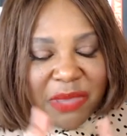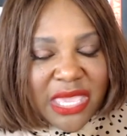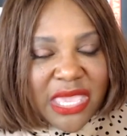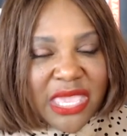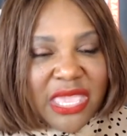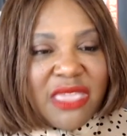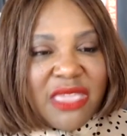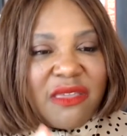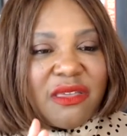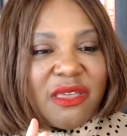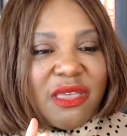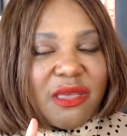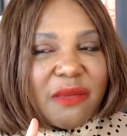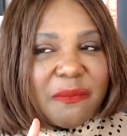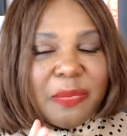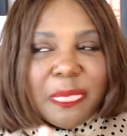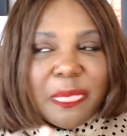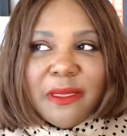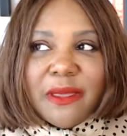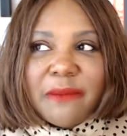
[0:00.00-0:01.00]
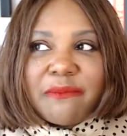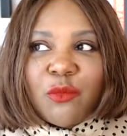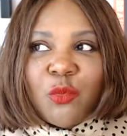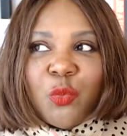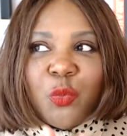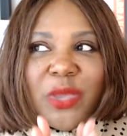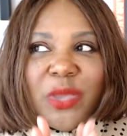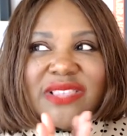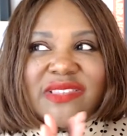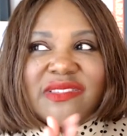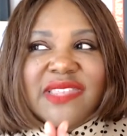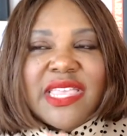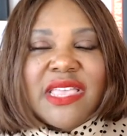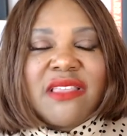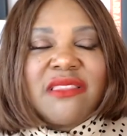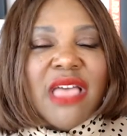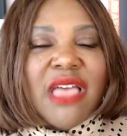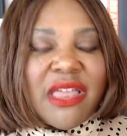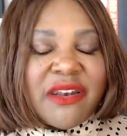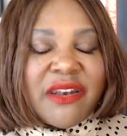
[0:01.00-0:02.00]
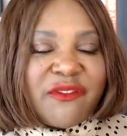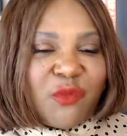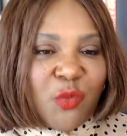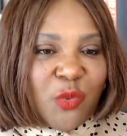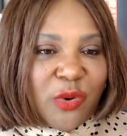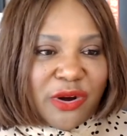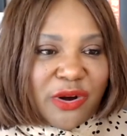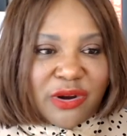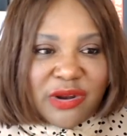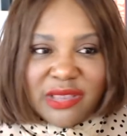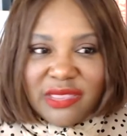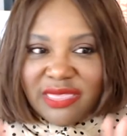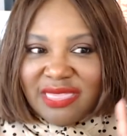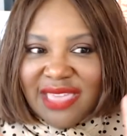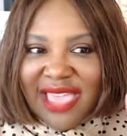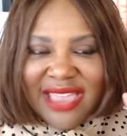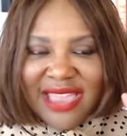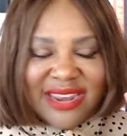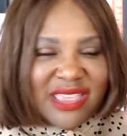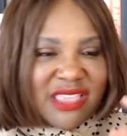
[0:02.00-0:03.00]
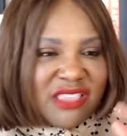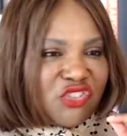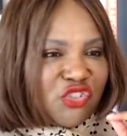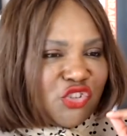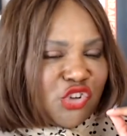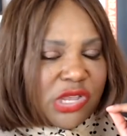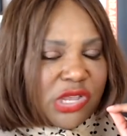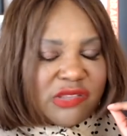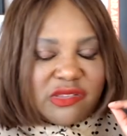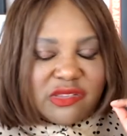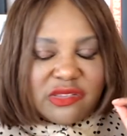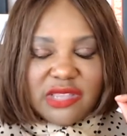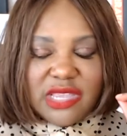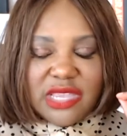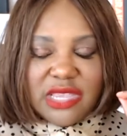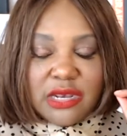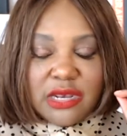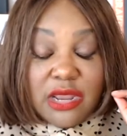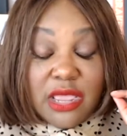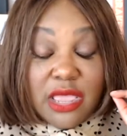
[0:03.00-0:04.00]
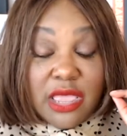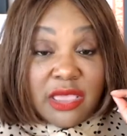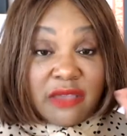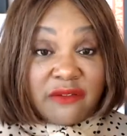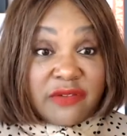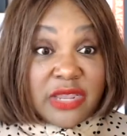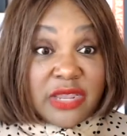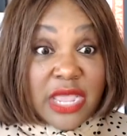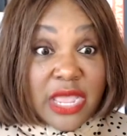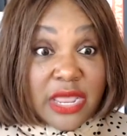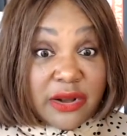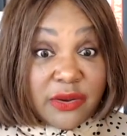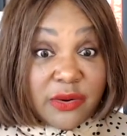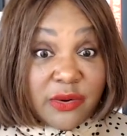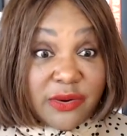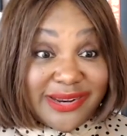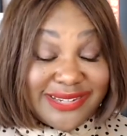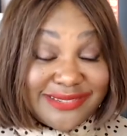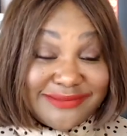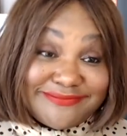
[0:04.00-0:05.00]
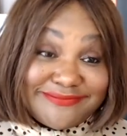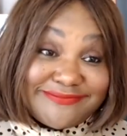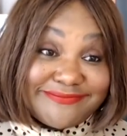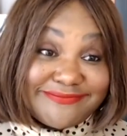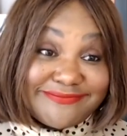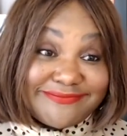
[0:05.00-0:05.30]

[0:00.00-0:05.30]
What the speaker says: Be we see a lot of work that is just in every category.